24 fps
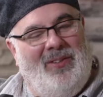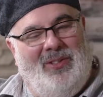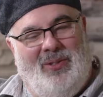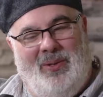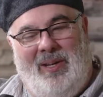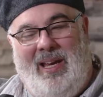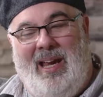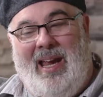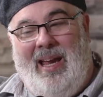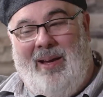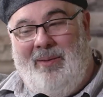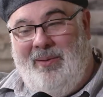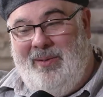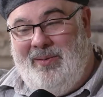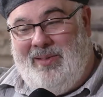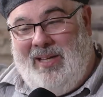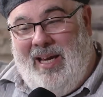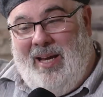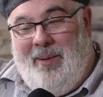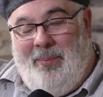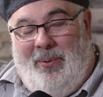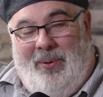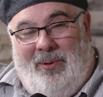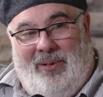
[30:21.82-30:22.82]
So he was
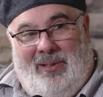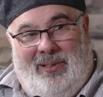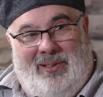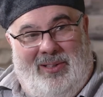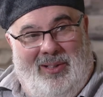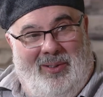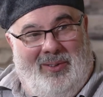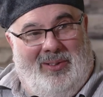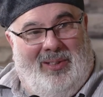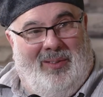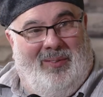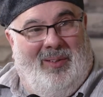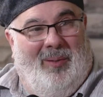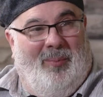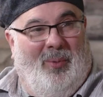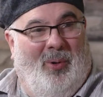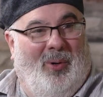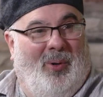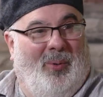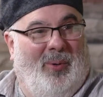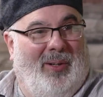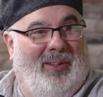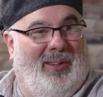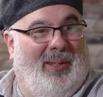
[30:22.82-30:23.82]
able to do something
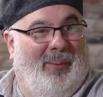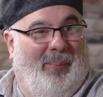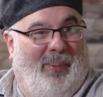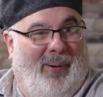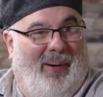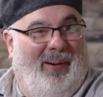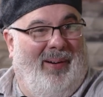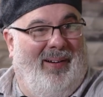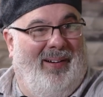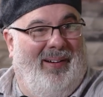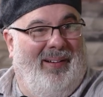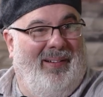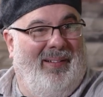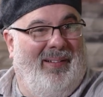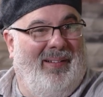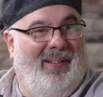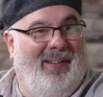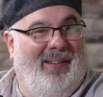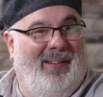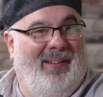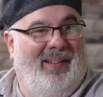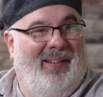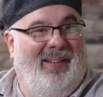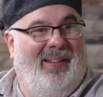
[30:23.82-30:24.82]
more with the part.
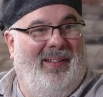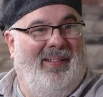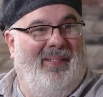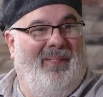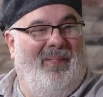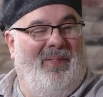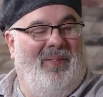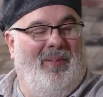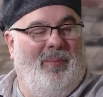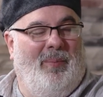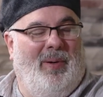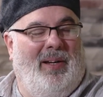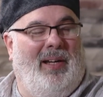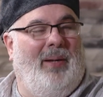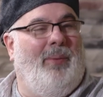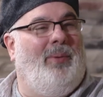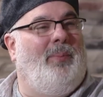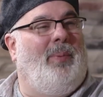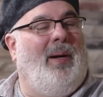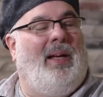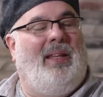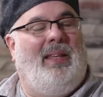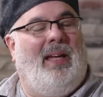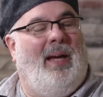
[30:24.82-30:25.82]
But
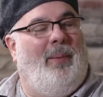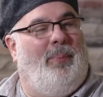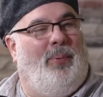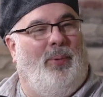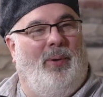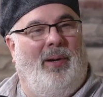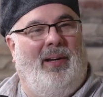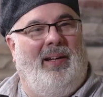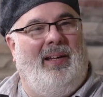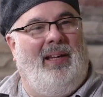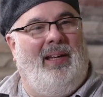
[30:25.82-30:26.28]
even by that point,